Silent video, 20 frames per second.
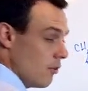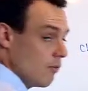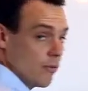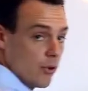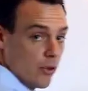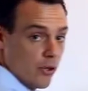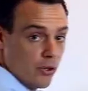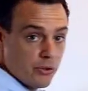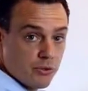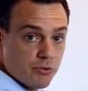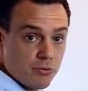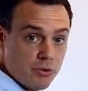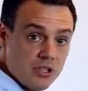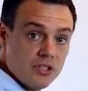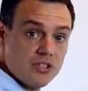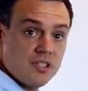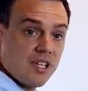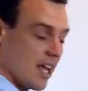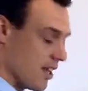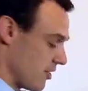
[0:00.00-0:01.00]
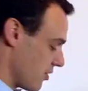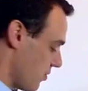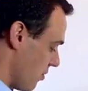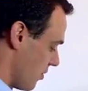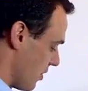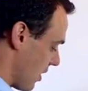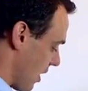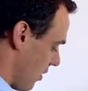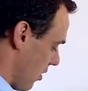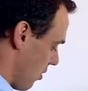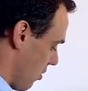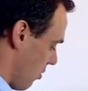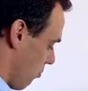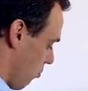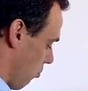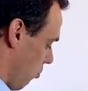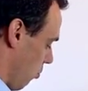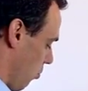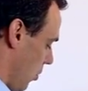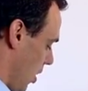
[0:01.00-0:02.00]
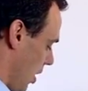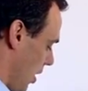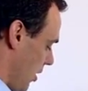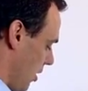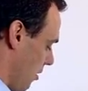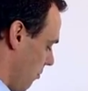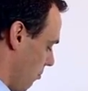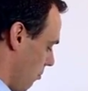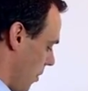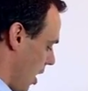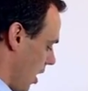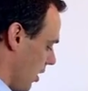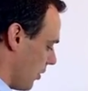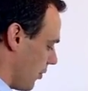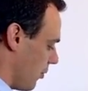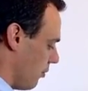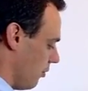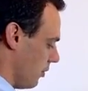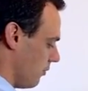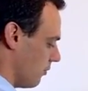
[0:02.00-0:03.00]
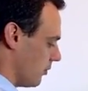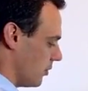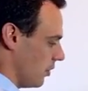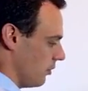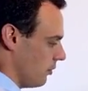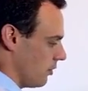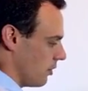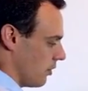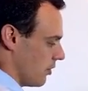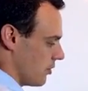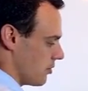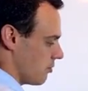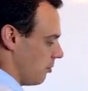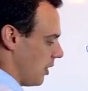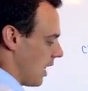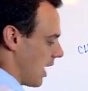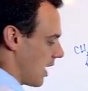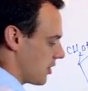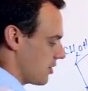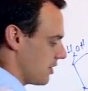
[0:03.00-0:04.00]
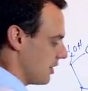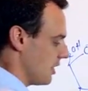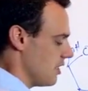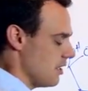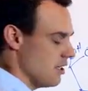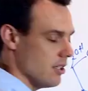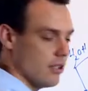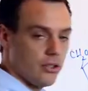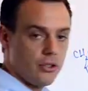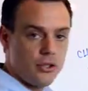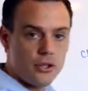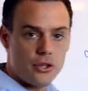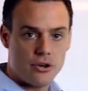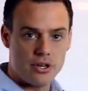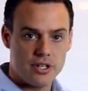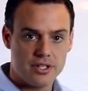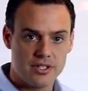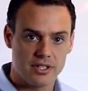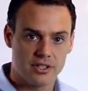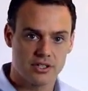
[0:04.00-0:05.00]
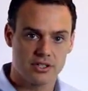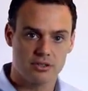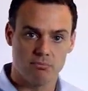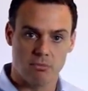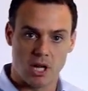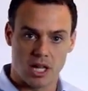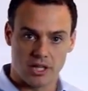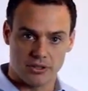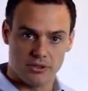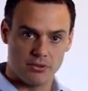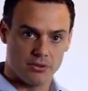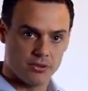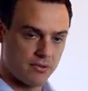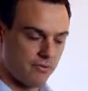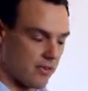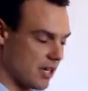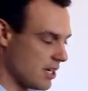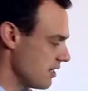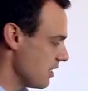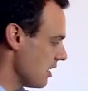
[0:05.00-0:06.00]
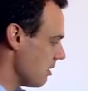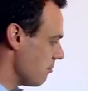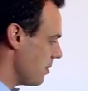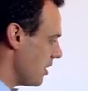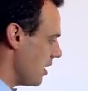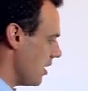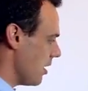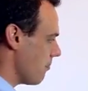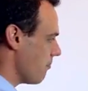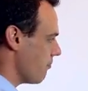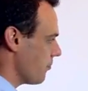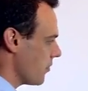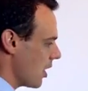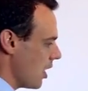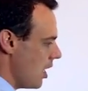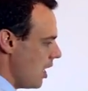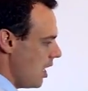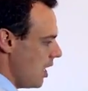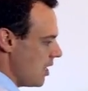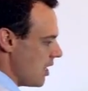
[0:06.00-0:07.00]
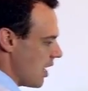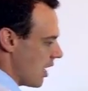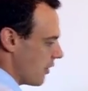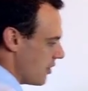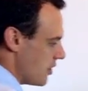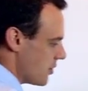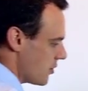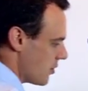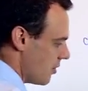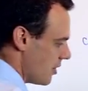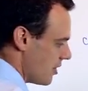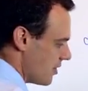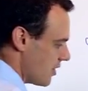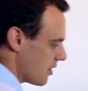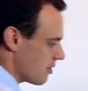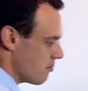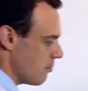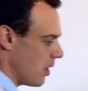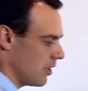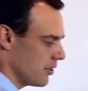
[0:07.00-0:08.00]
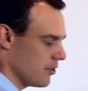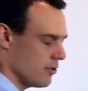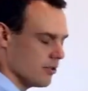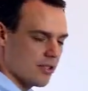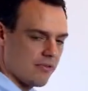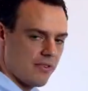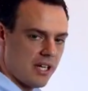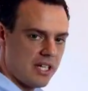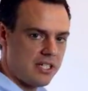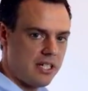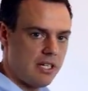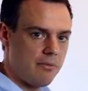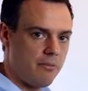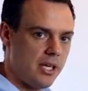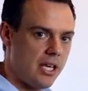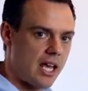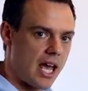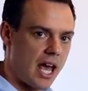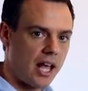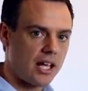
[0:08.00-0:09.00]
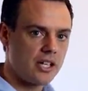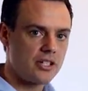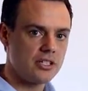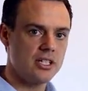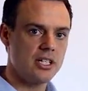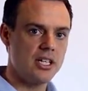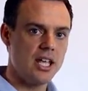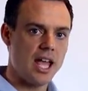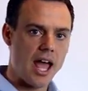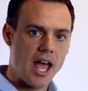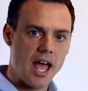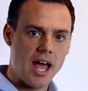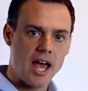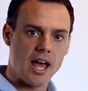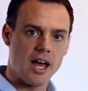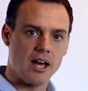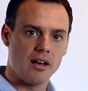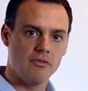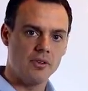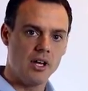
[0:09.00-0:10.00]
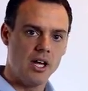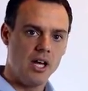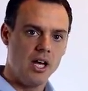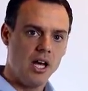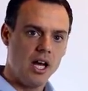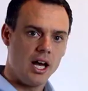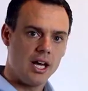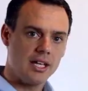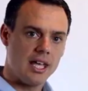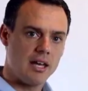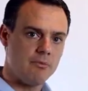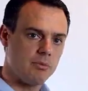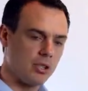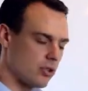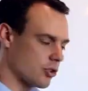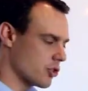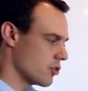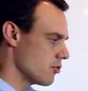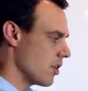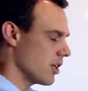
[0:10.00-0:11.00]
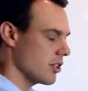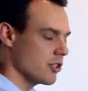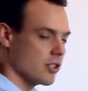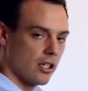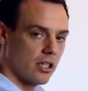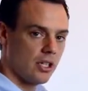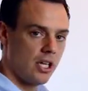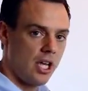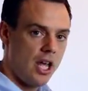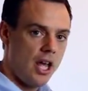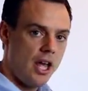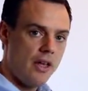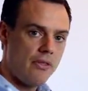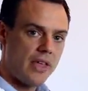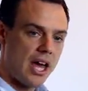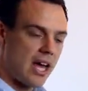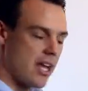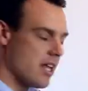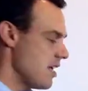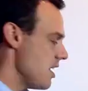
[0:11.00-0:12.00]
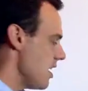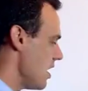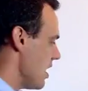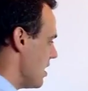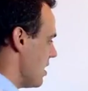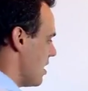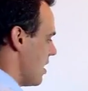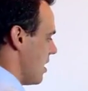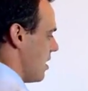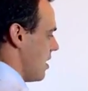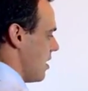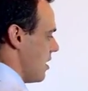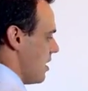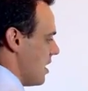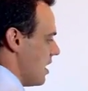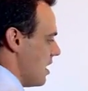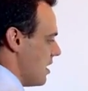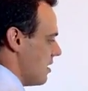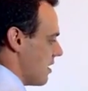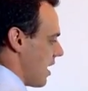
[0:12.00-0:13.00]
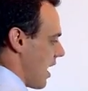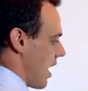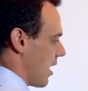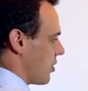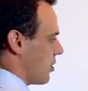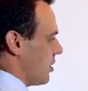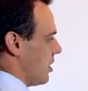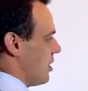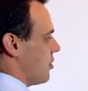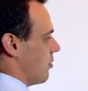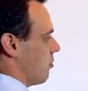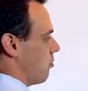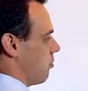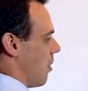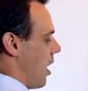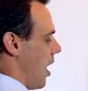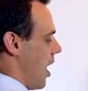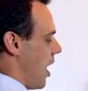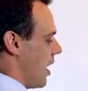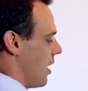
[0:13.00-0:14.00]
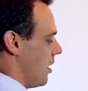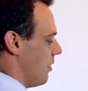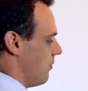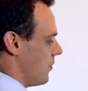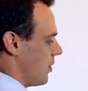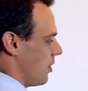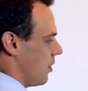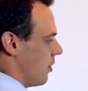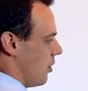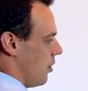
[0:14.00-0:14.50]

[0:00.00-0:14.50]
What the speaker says: for those real science nerds out here, one molecule of glucose will actually yield 36 molecules of ATP. Now, these 36 molecules of ATP actually have a chemical structure that is actually derived